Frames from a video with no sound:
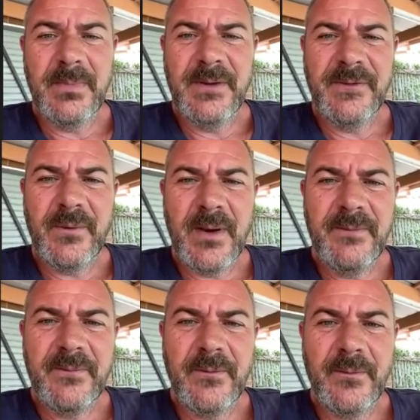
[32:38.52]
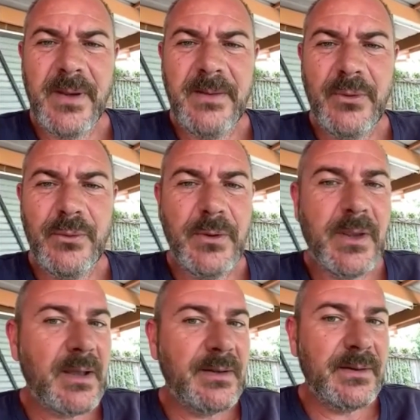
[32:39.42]
it's great for people who
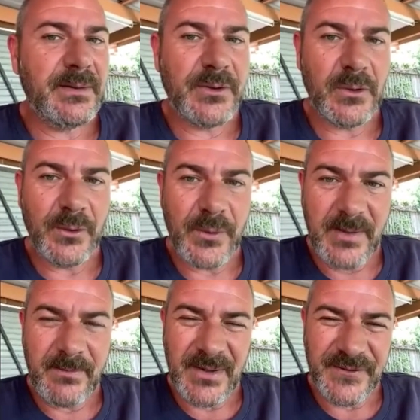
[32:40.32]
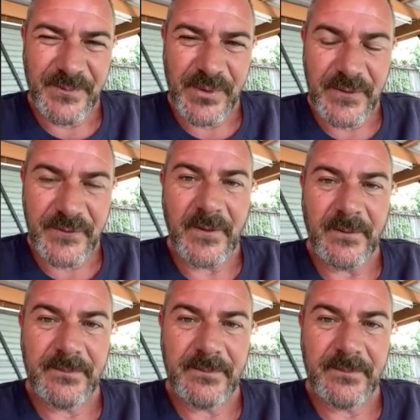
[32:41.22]
can't tolerate much pressure.